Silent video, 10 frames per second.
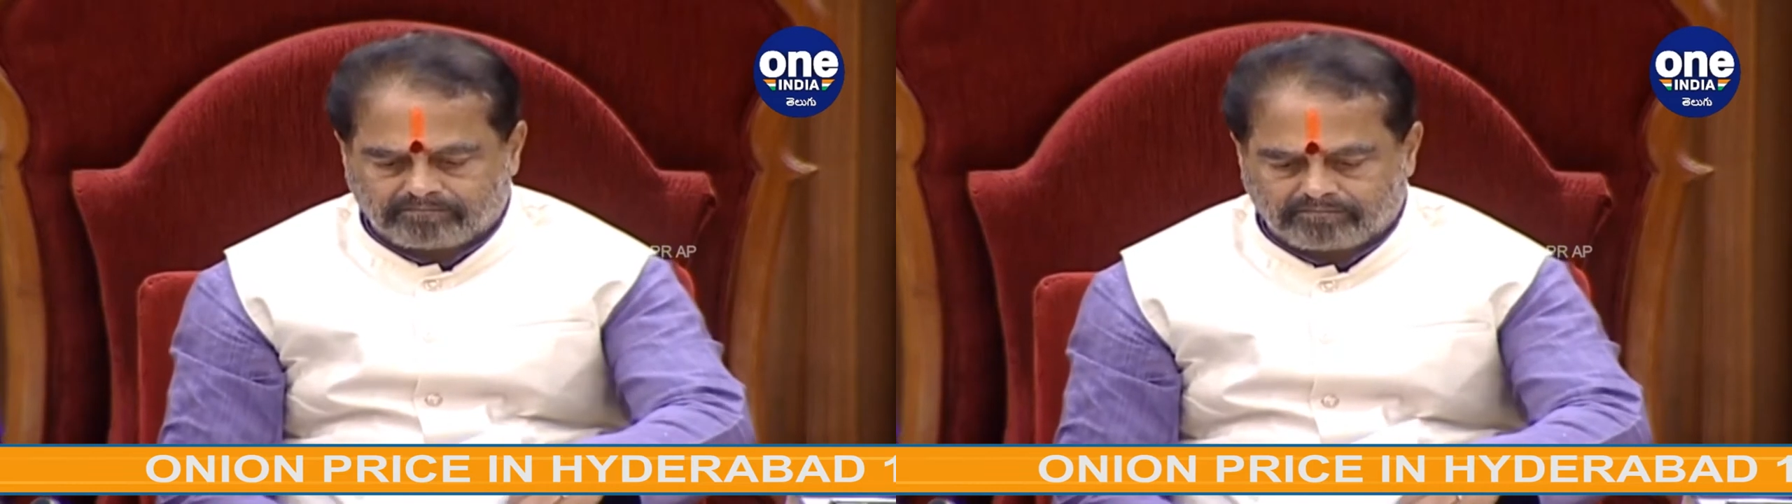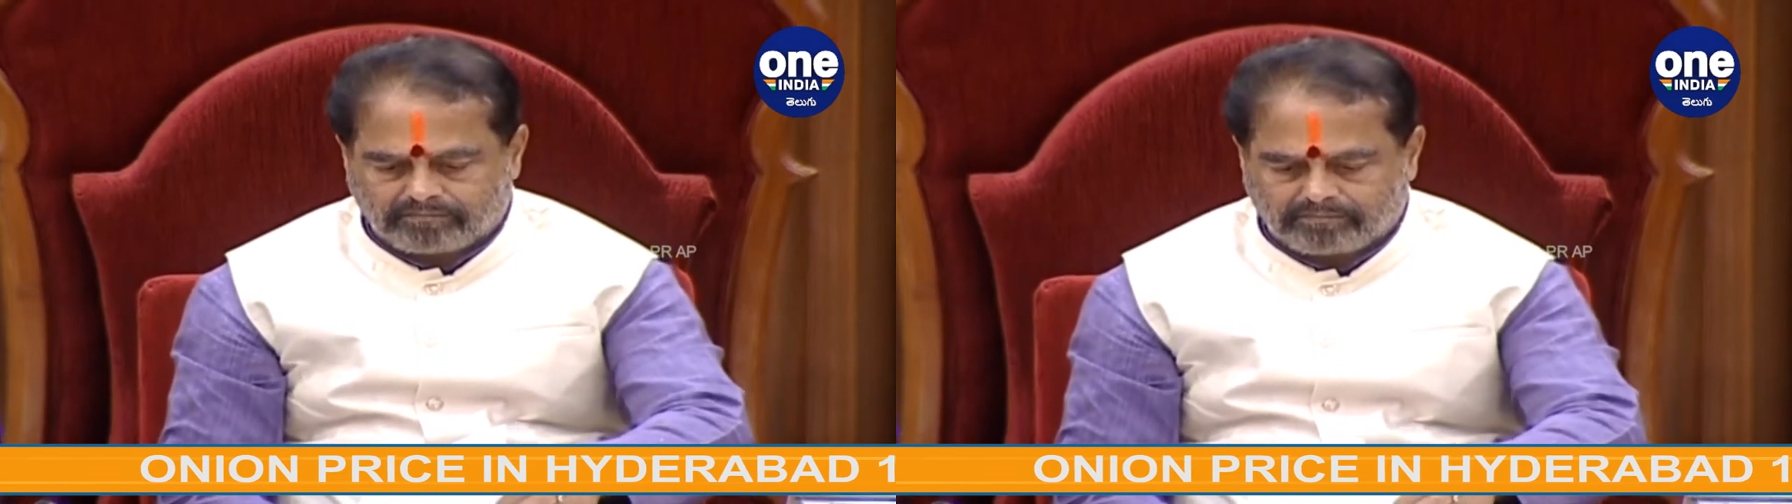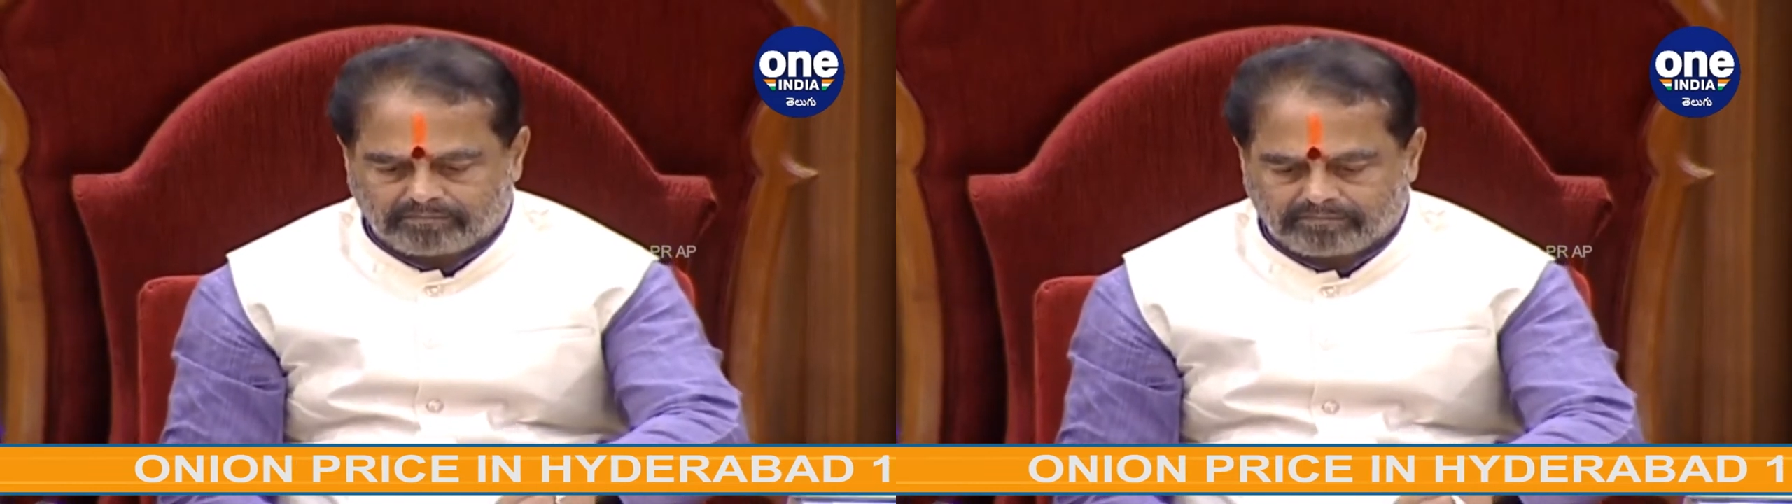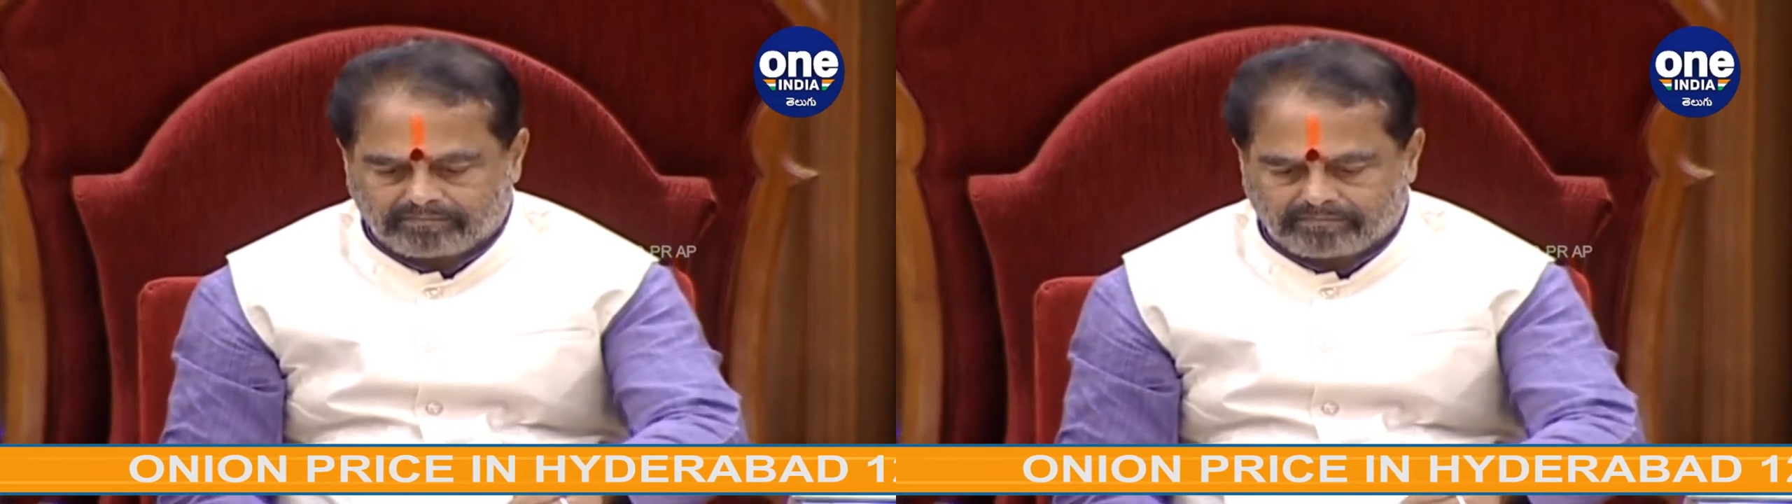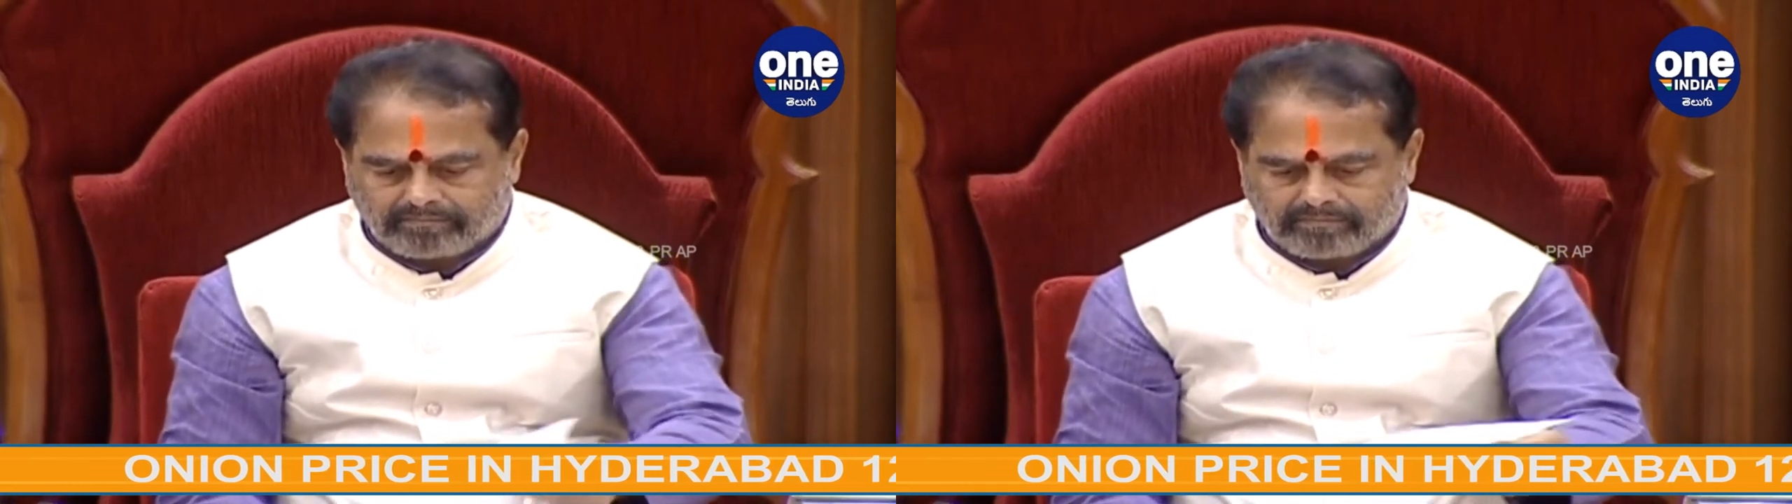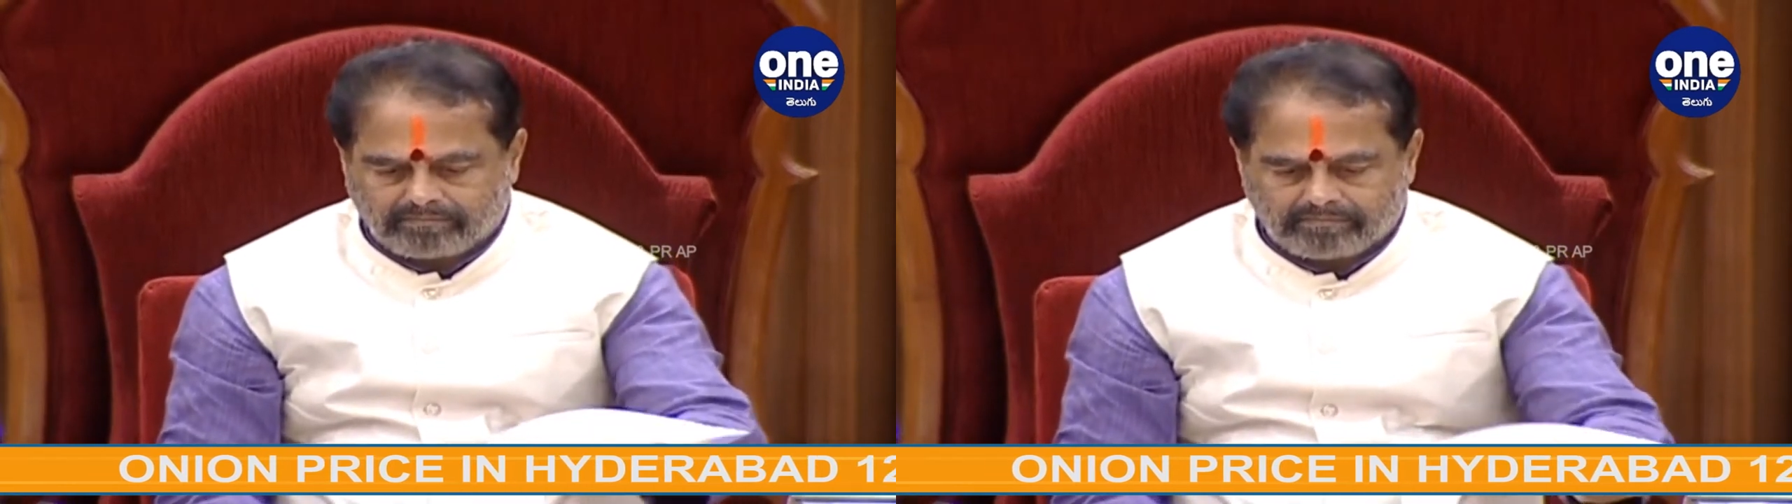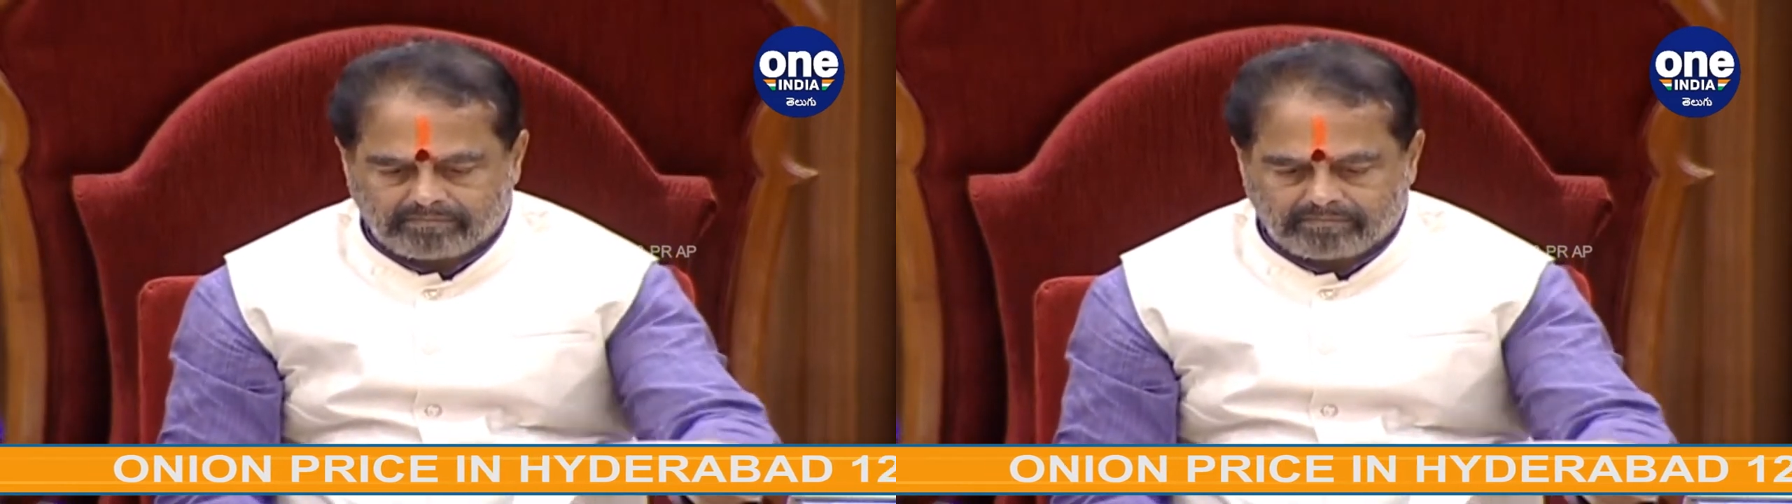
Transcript: I beg to move that